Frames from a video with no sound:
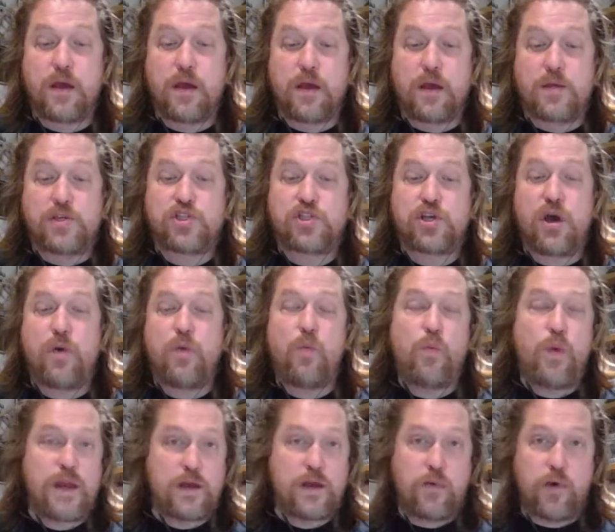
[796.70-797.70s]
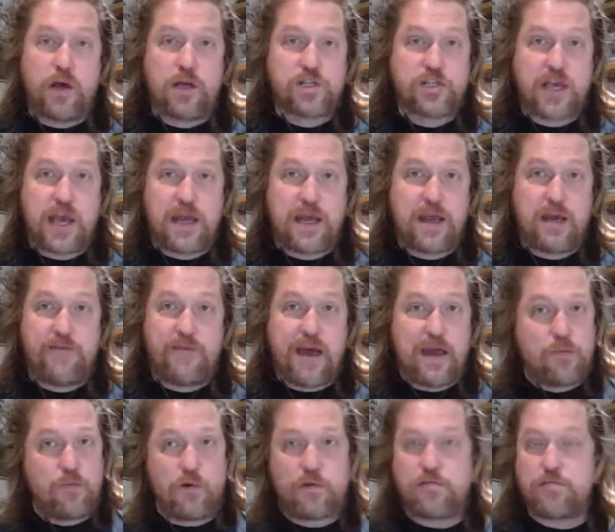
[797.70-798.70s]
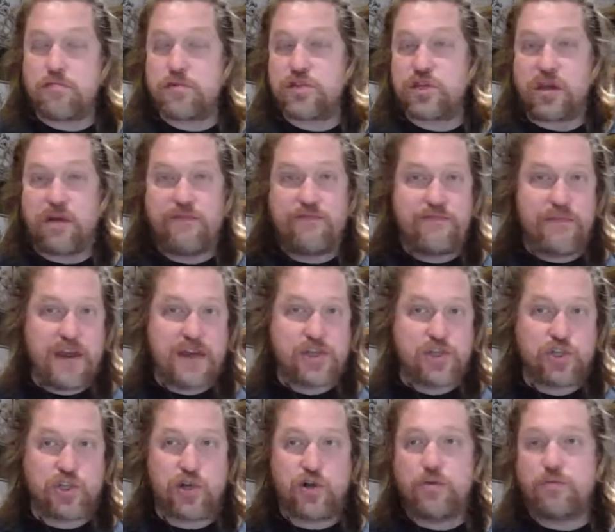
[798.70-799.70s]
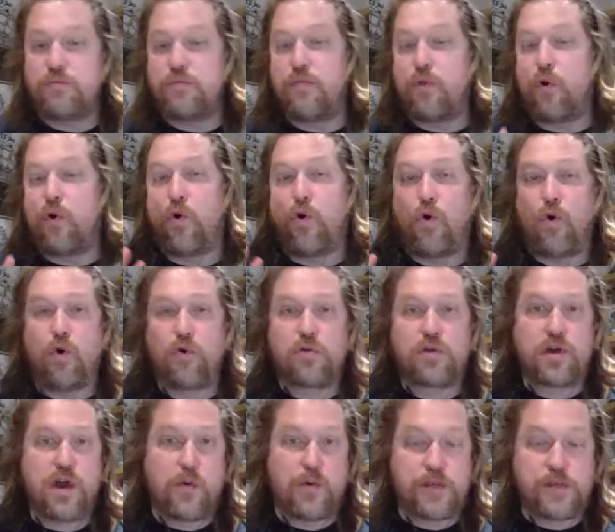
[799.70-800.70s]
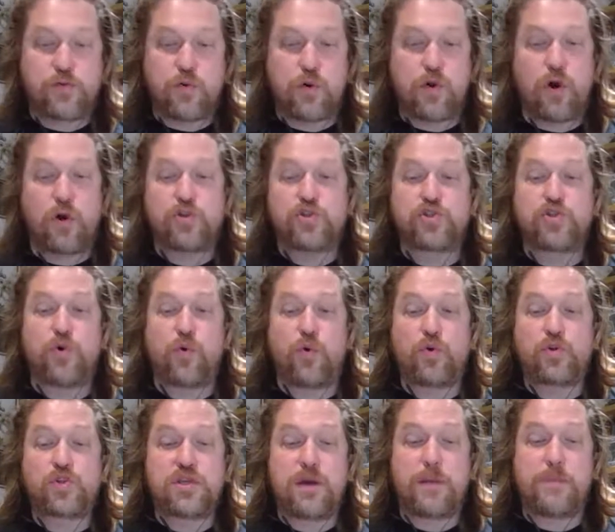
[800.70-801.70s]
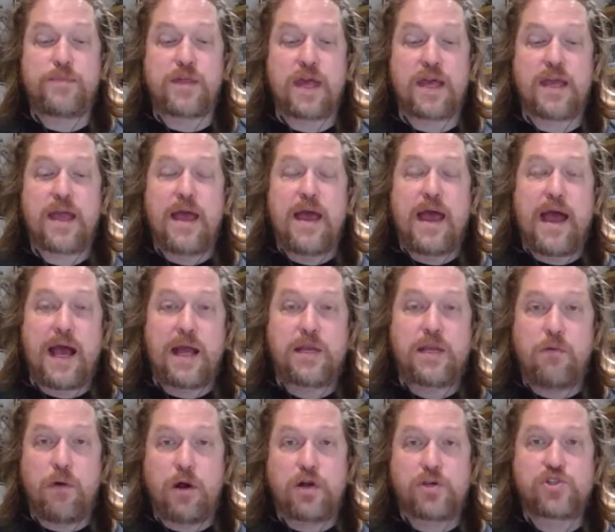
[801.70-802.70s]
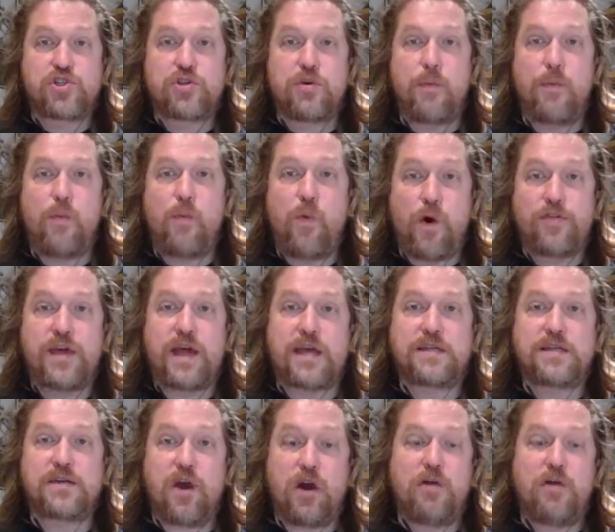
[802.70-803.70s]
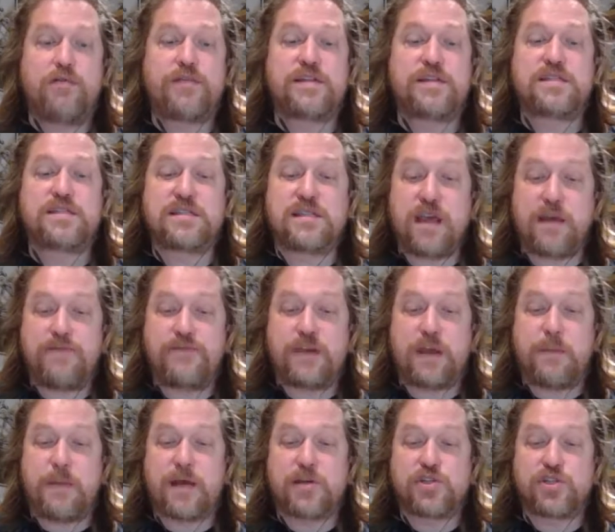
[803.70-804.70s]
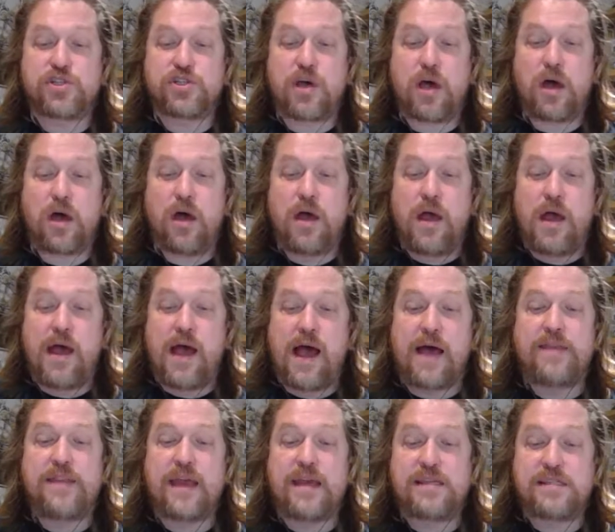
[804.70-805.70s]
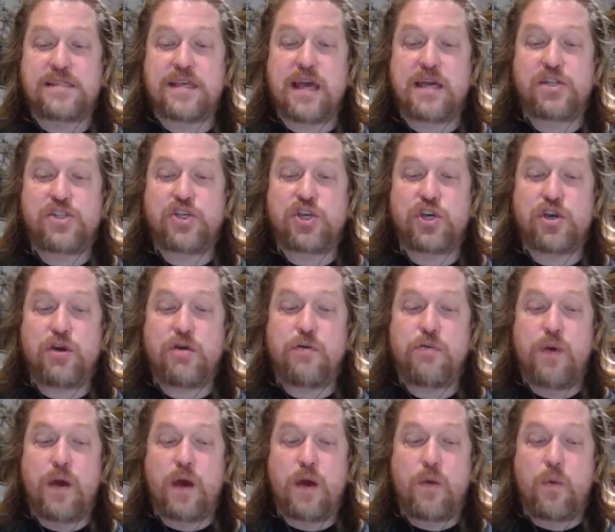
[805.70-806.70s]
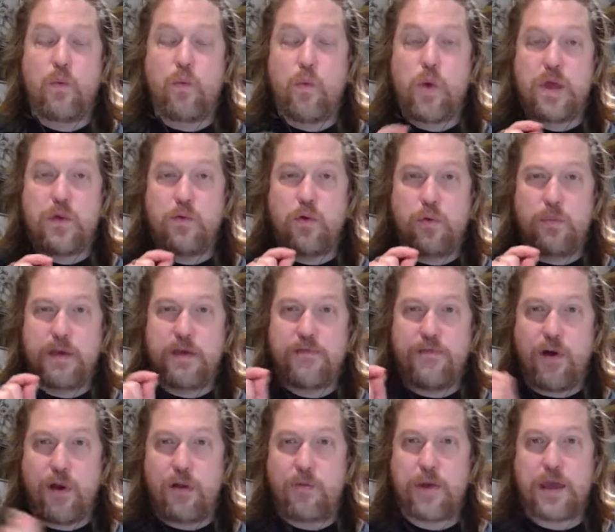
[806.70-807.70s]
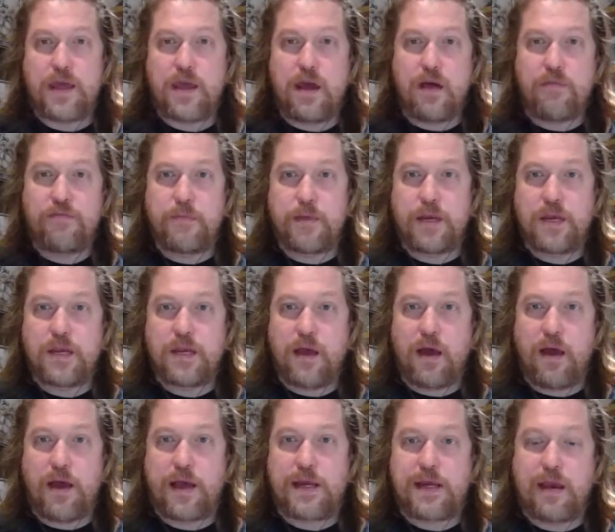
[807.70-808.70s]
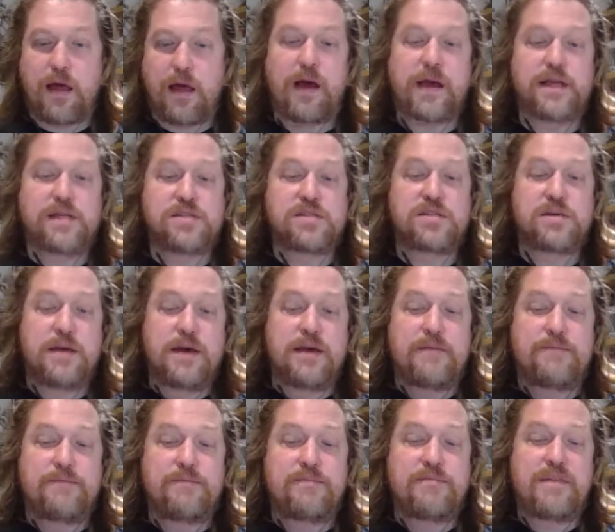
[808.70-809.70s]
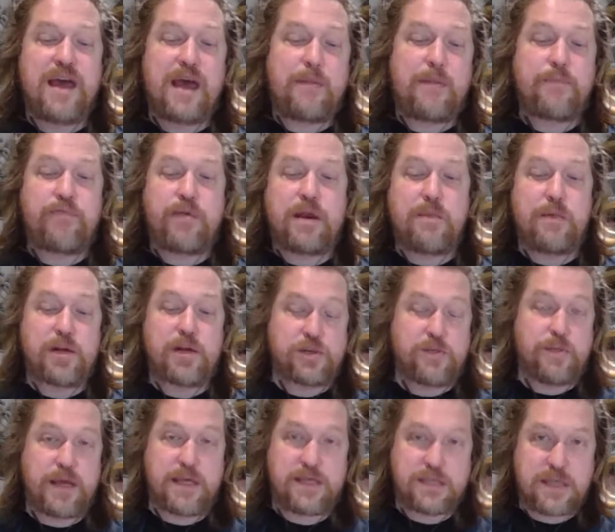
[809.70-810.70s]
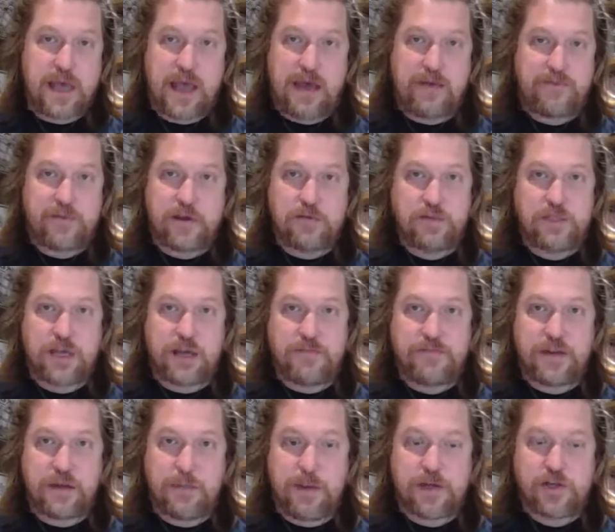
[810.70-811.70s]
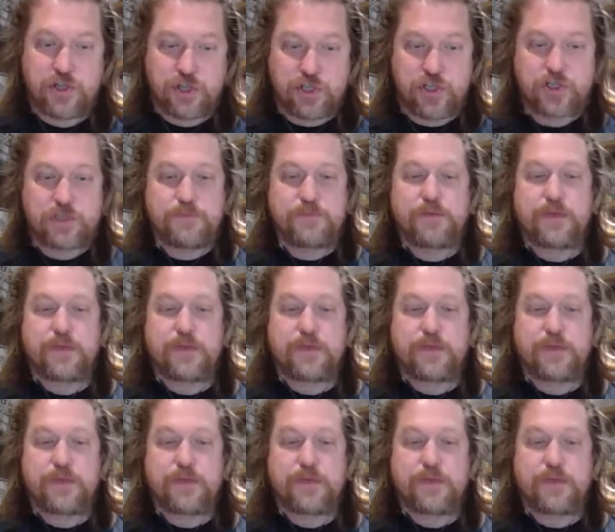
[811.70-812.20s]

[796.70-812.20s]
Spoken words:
So when you ask any event, whether it's a convention or going to a concert or something, and you ask them what their COVID safety measures are, and they say to you, we will be following government guidelines, that pretty much means they have no safety measures.